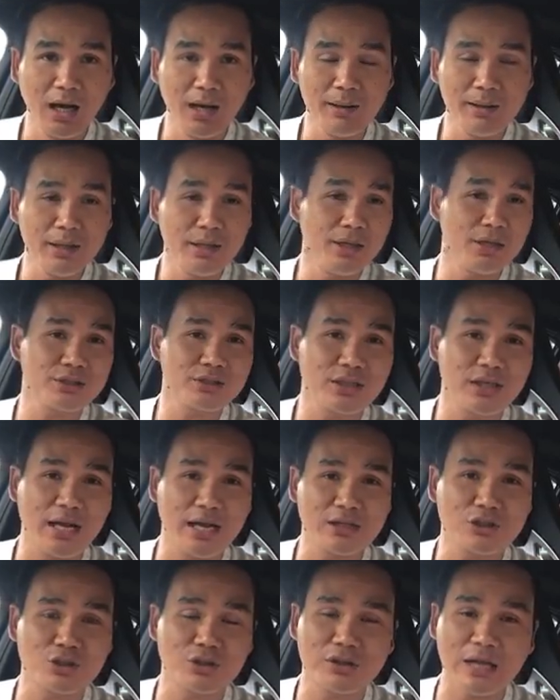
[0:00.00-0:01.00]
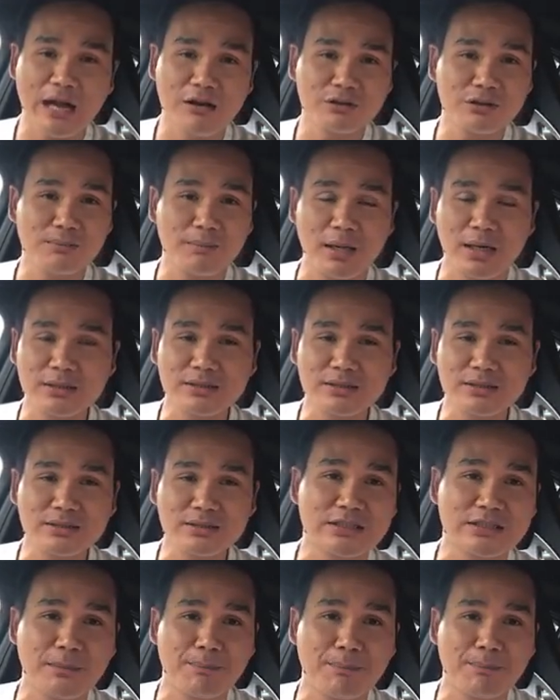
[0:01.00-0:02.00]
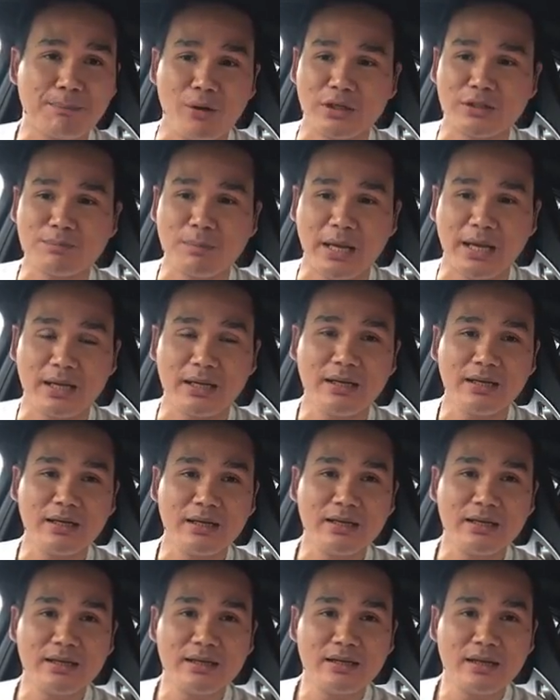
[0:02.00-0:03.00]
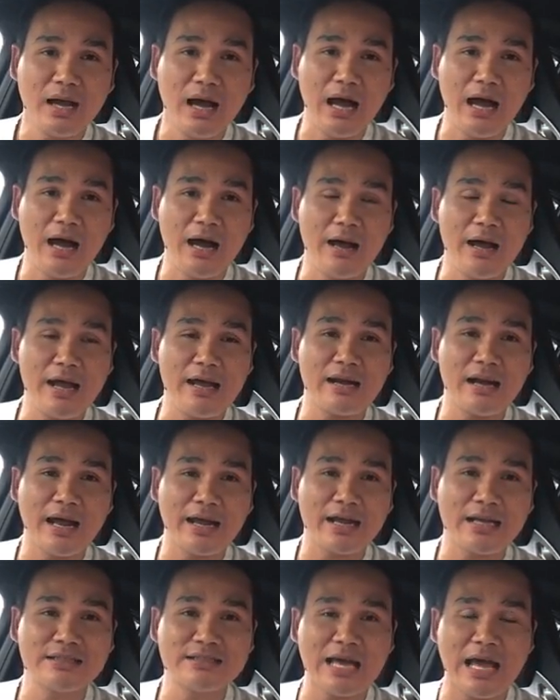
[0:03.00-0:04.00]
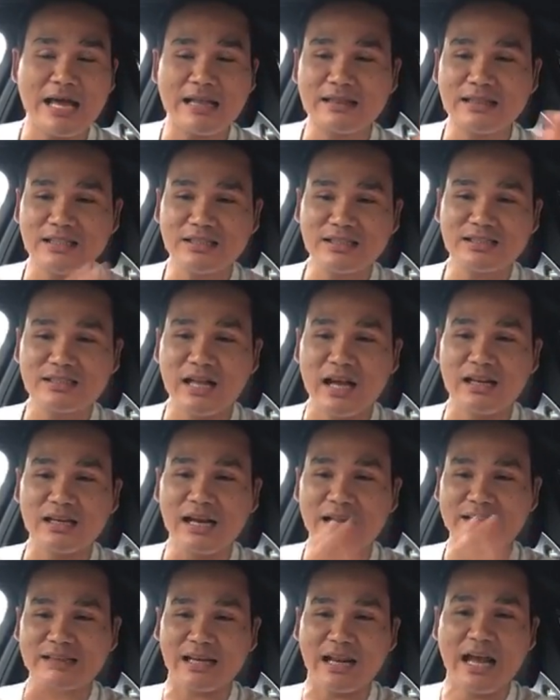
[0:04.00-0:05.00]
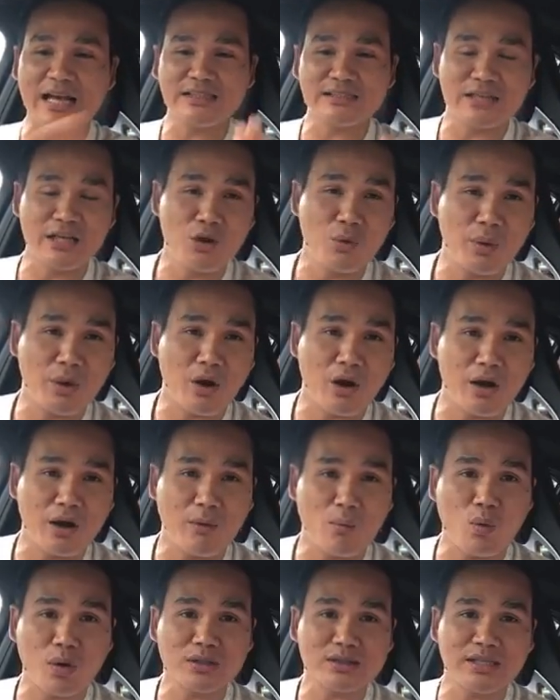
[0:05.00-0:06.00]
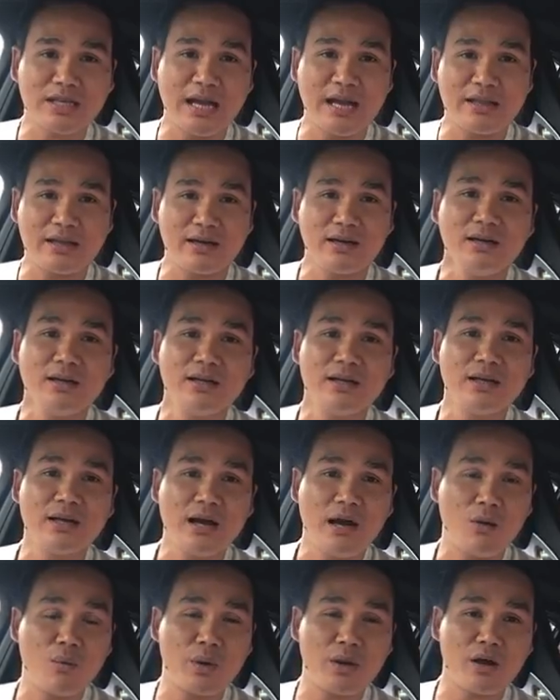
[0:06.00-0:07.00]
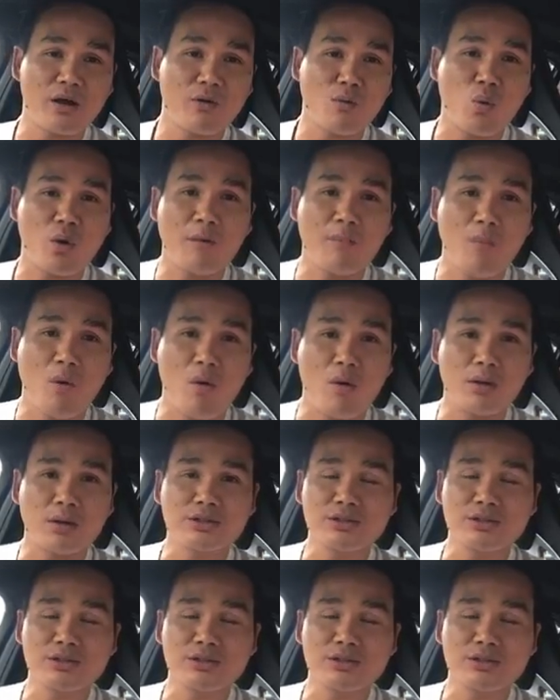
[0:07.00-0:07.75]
Here's an extra $1,000 as a bonus, man. And like I said, this is not like the last deal. We're going to work together. We're going to work more."